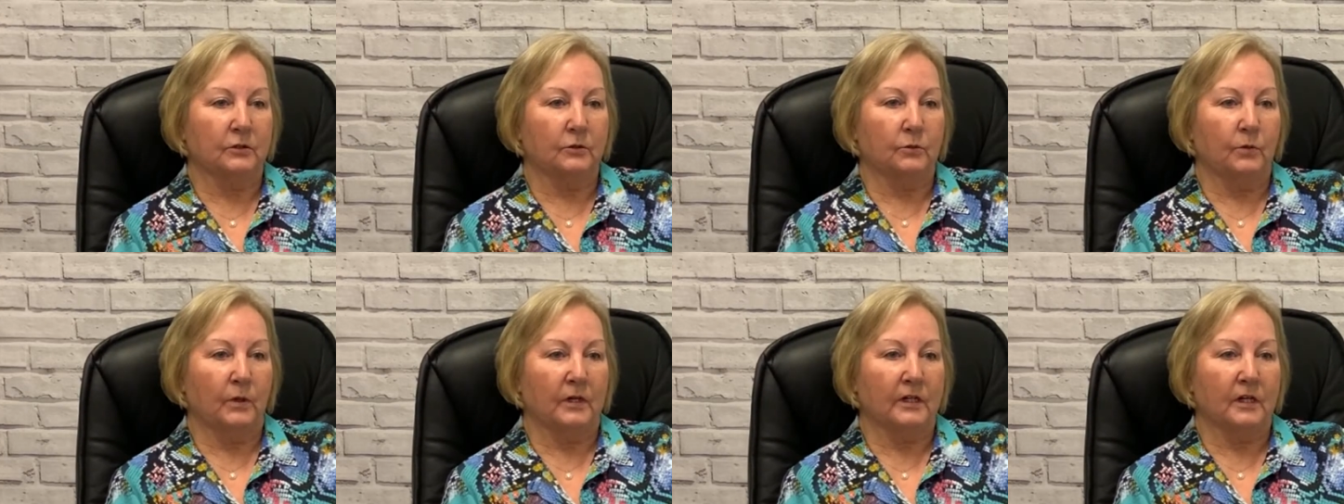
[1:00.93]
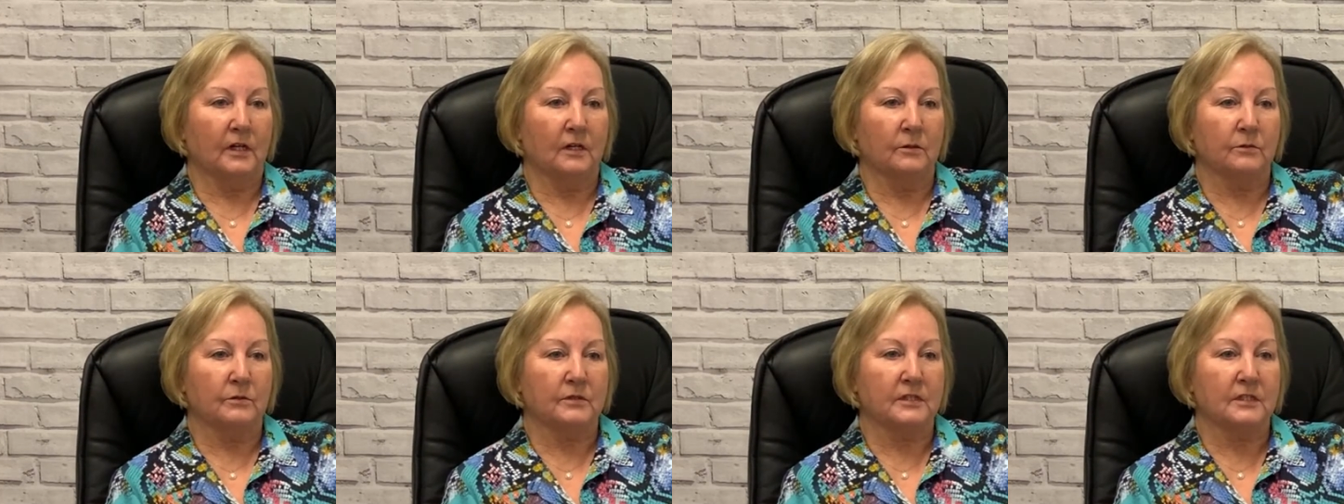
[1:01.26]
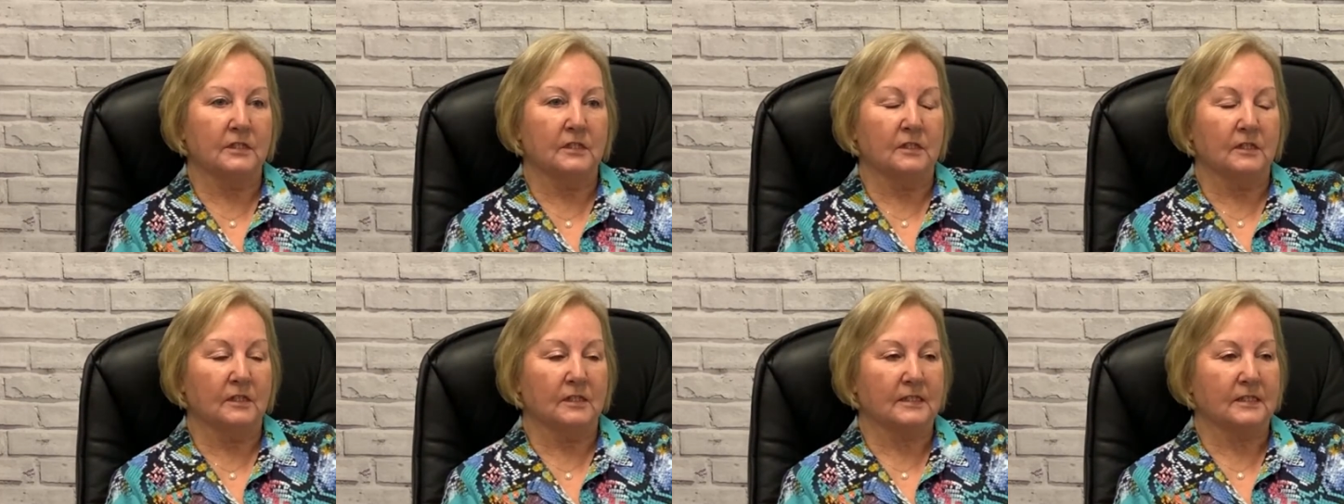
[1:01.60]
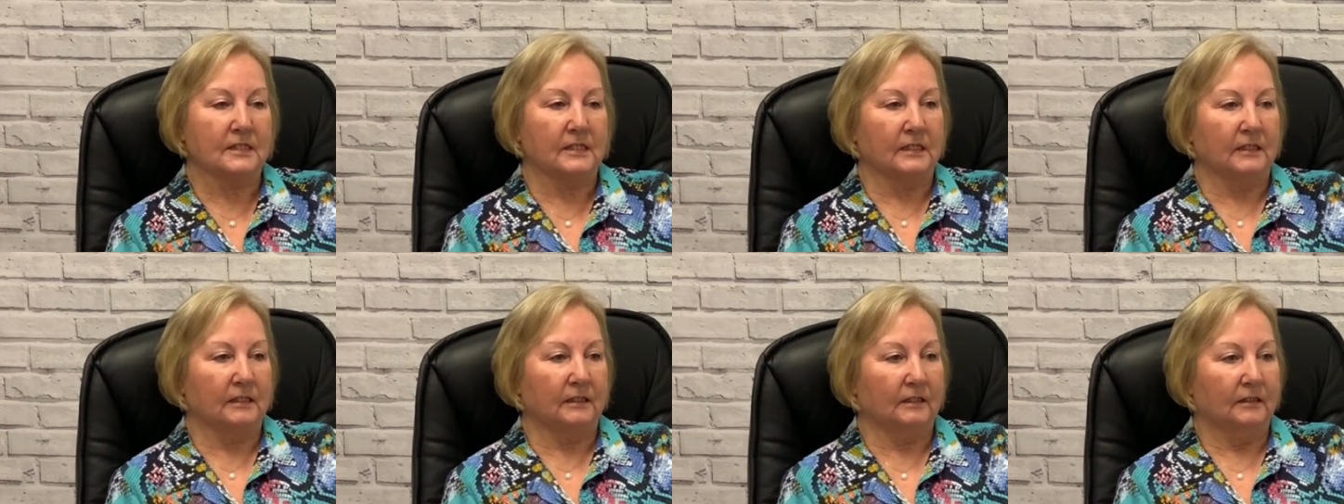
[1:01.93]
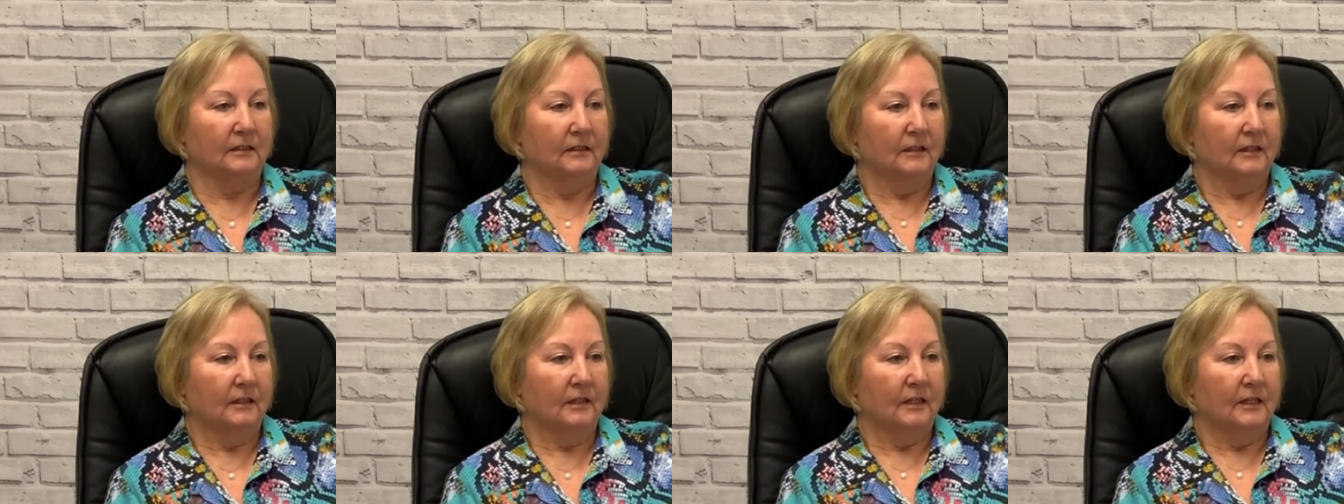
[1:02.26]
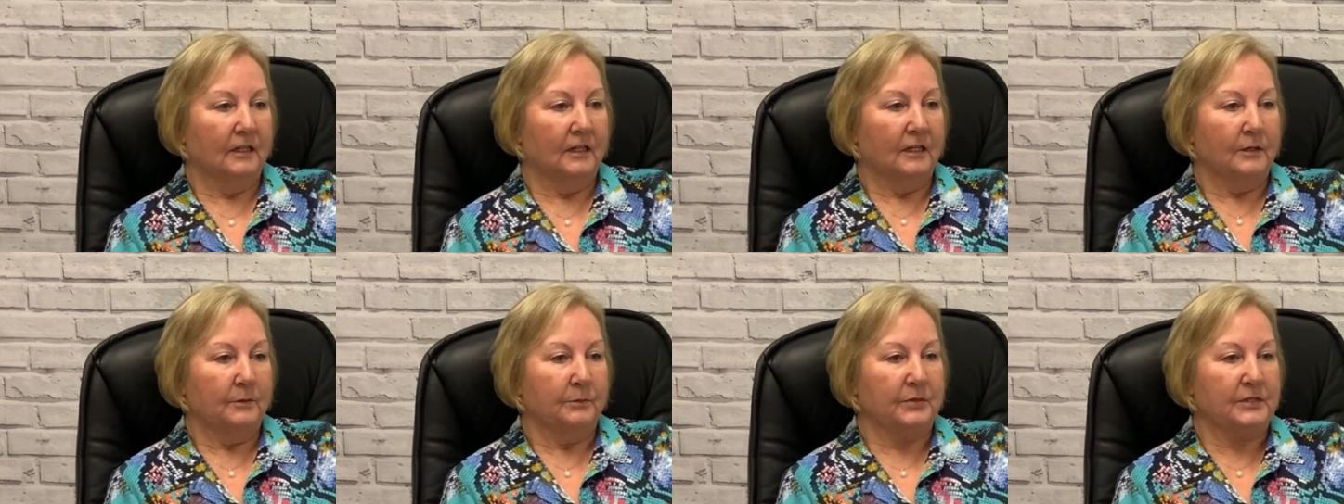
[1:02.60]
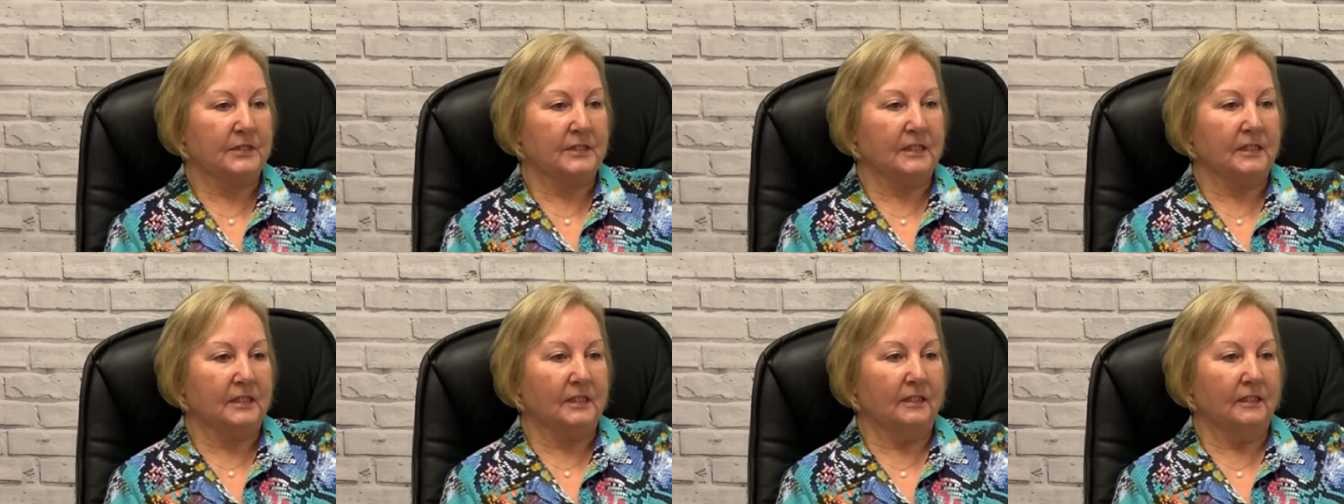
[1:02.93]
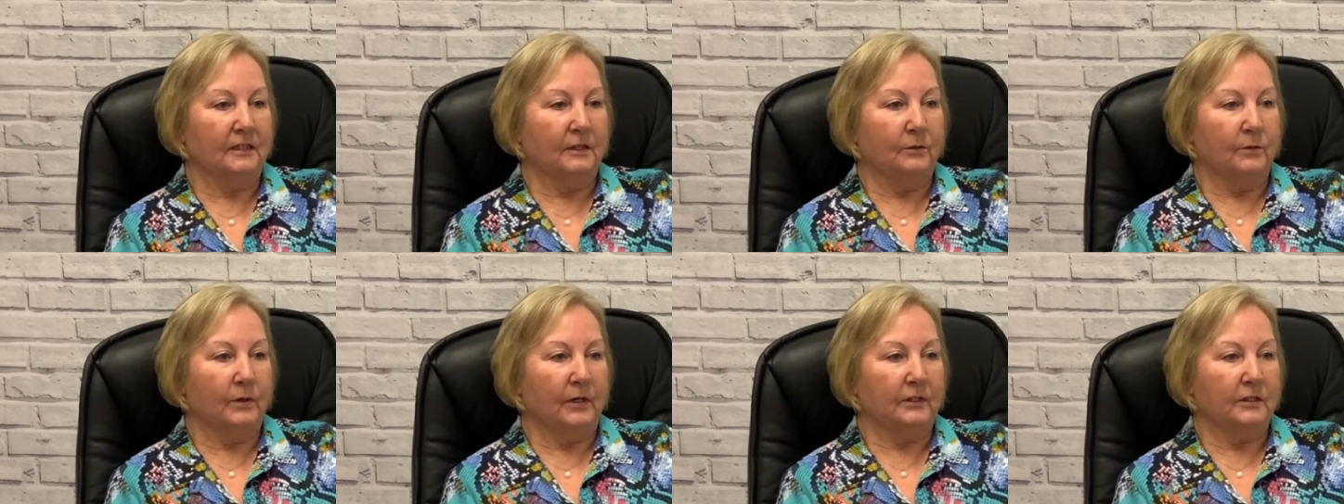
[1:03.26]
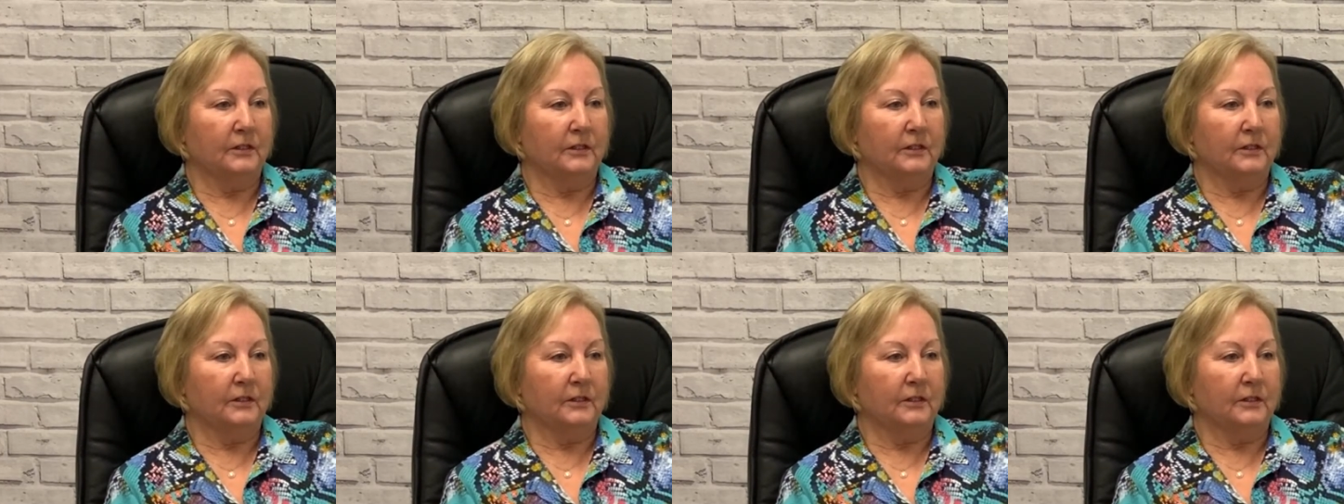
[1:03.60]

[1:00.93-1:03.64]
when I was nursing, particularly when